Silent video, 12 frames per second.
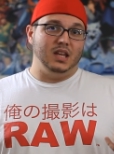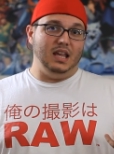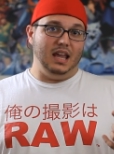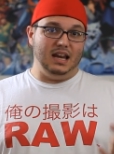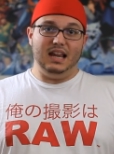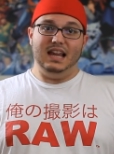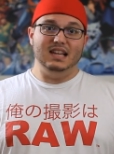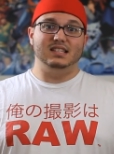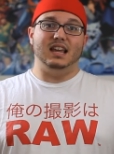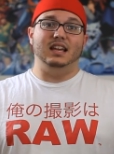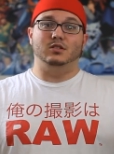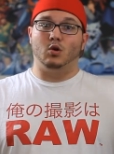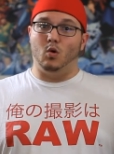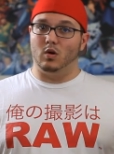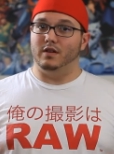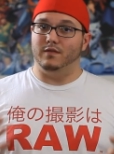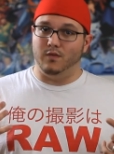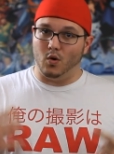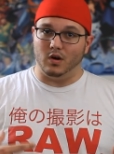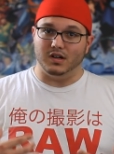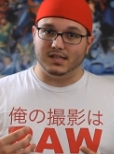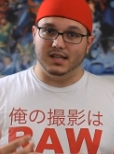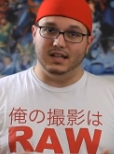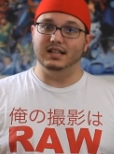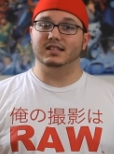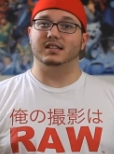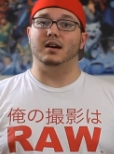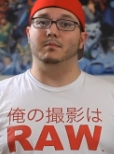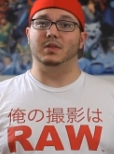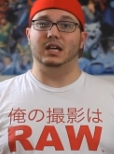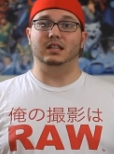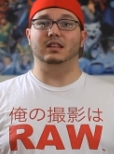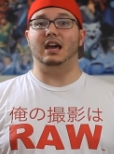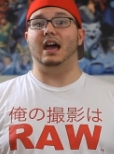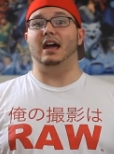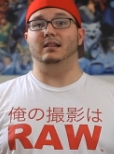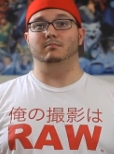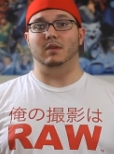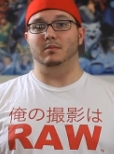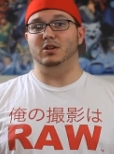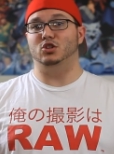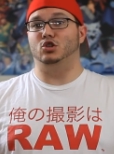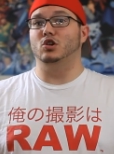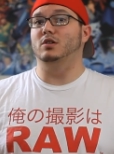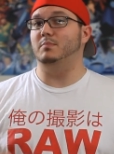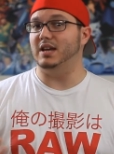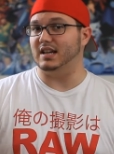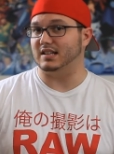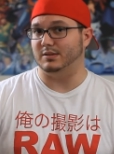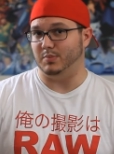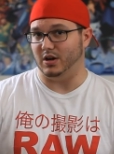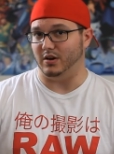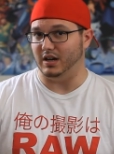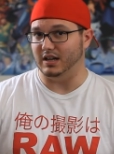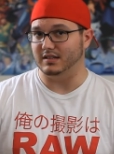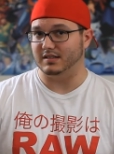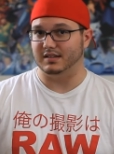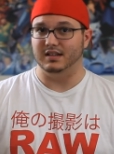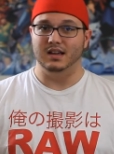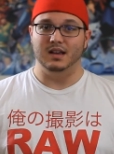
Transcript: it is a tour de force. It is something that maybe should be experienced,